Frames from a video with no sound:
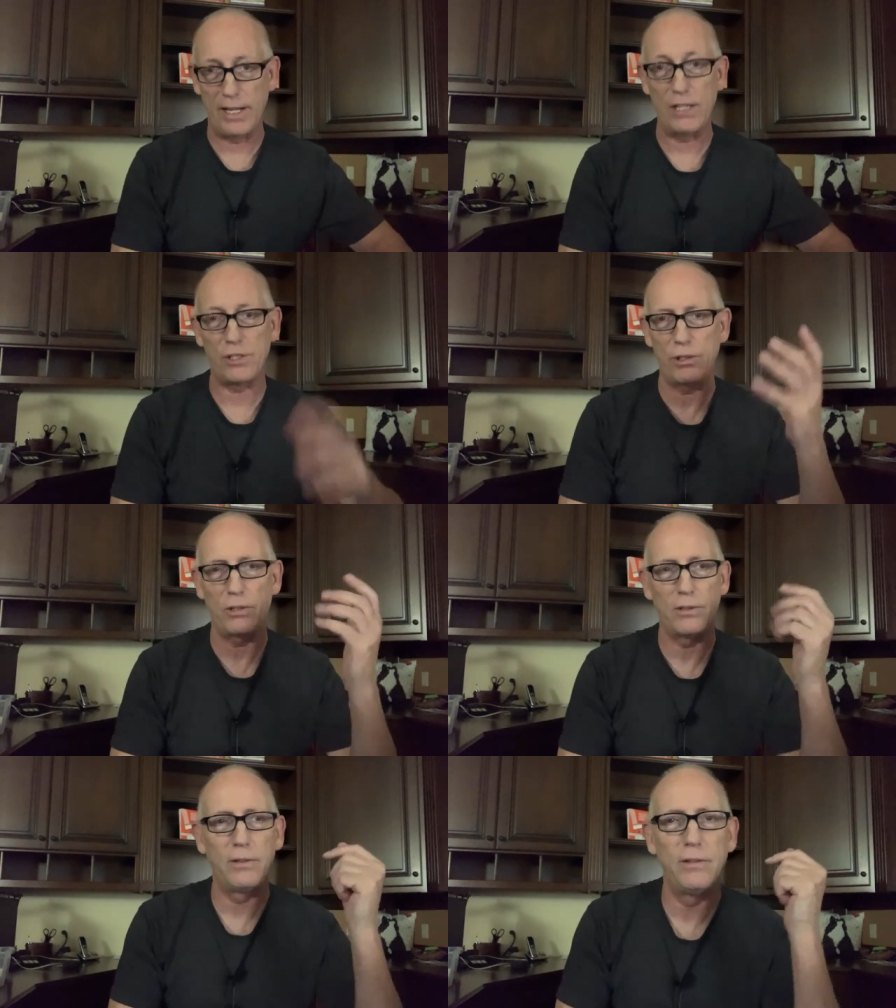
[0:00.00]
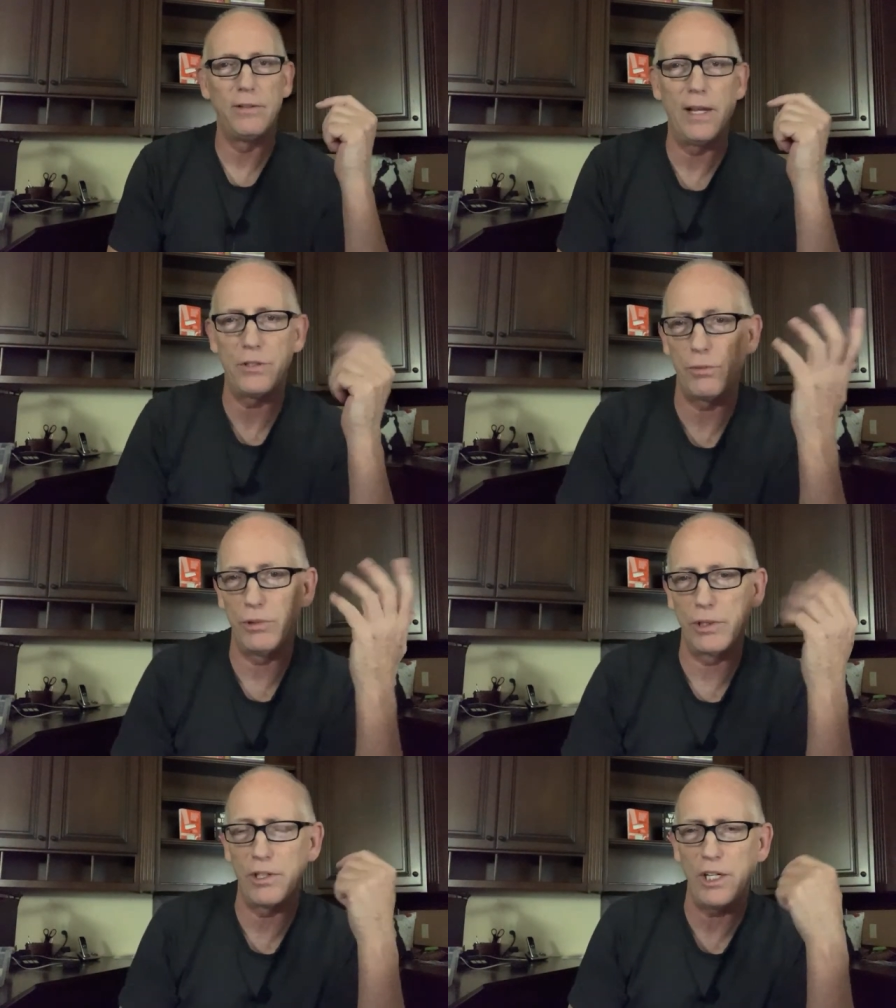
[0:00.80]
And that's a good, that's a
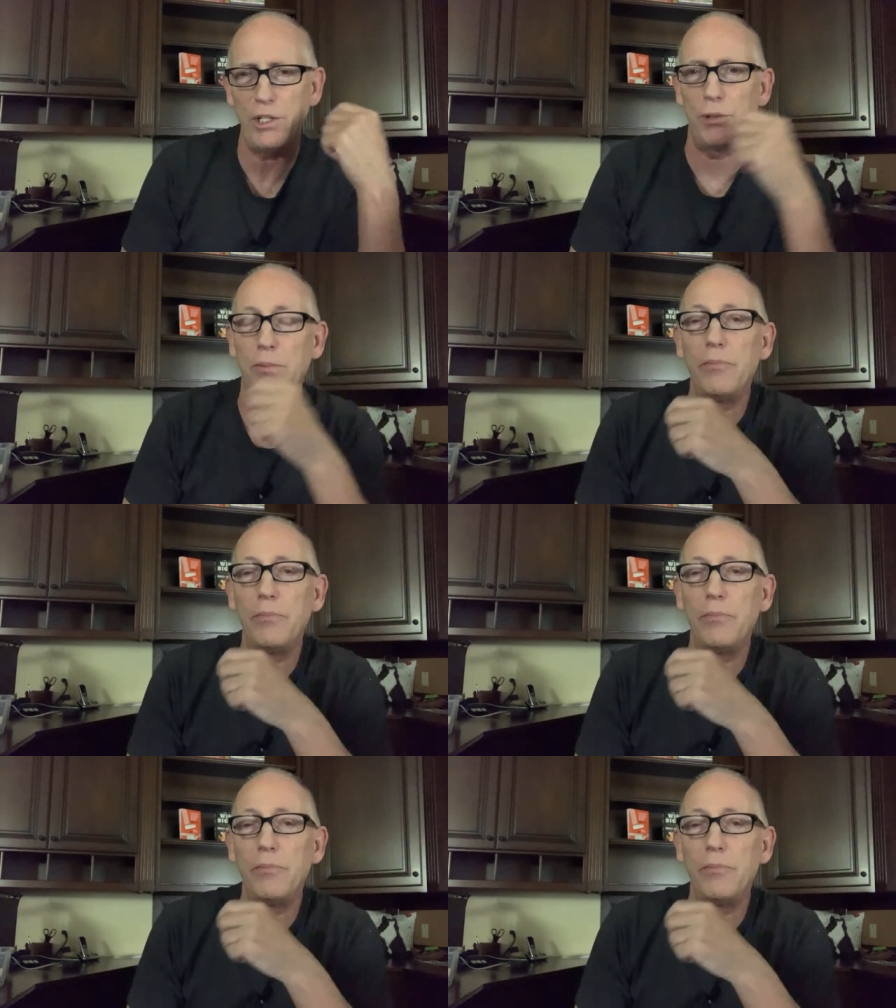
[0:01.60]
really good issue.